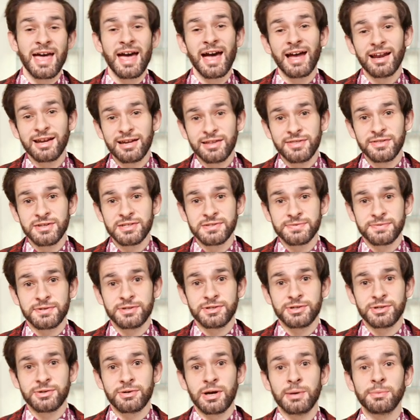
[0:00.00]
and in this
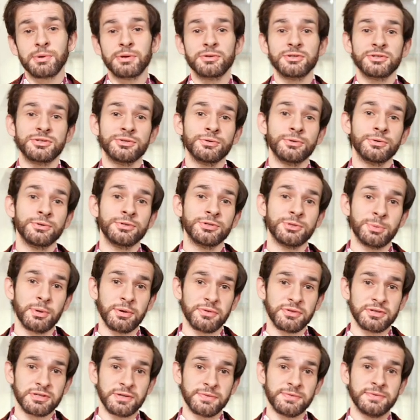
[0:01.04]
video I'm going to talk to you
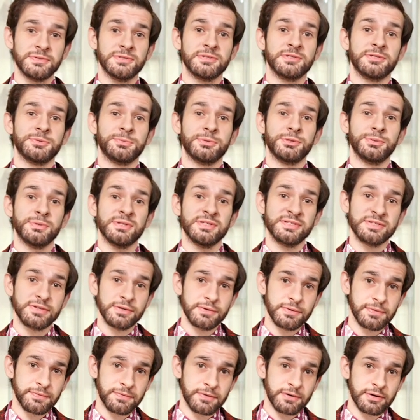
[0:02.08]
about the differences between
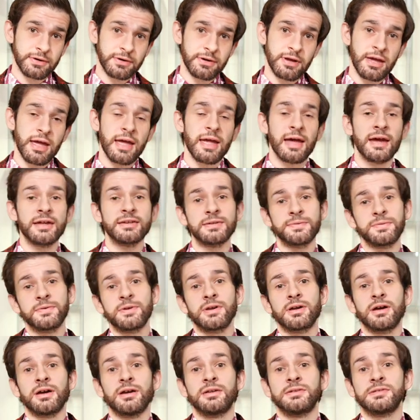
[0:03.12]
silver and
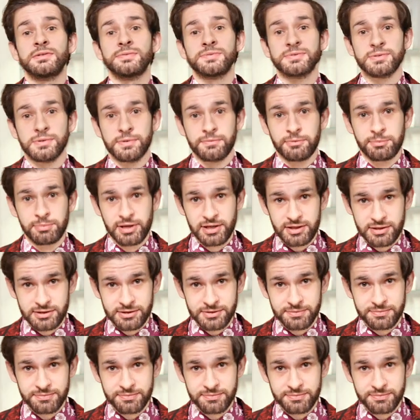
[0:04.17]
different kinds of silver plate.